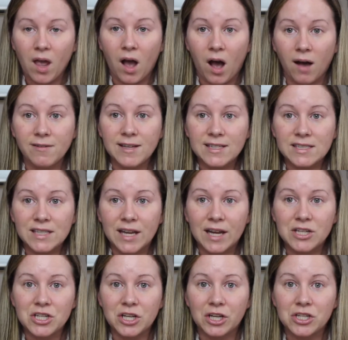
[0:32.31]
Obviously
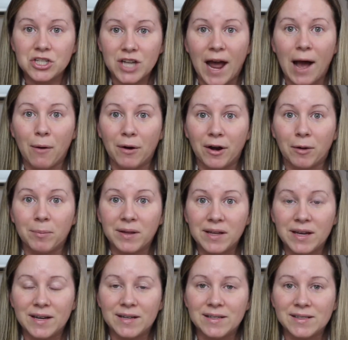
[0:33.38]
I took a shower
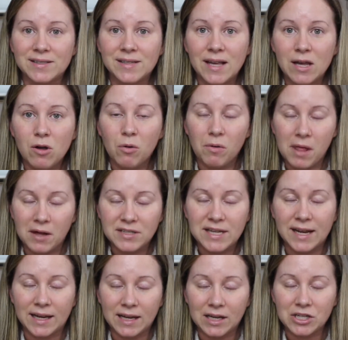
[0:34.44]
because without
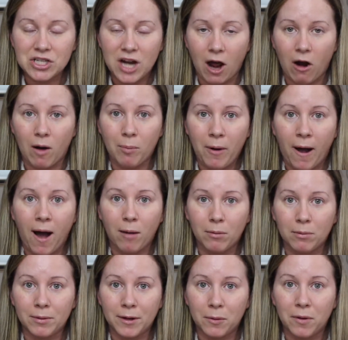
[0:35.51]
taking a shower I
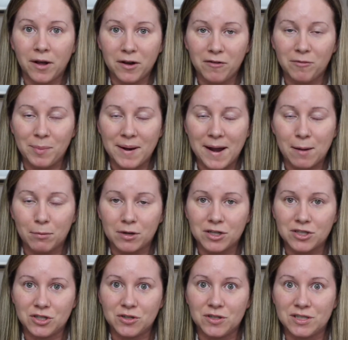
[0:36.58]
probably wouldn't have been able
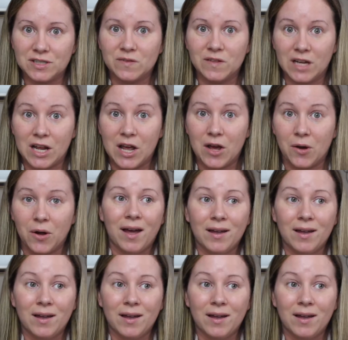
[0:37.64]
to do this video.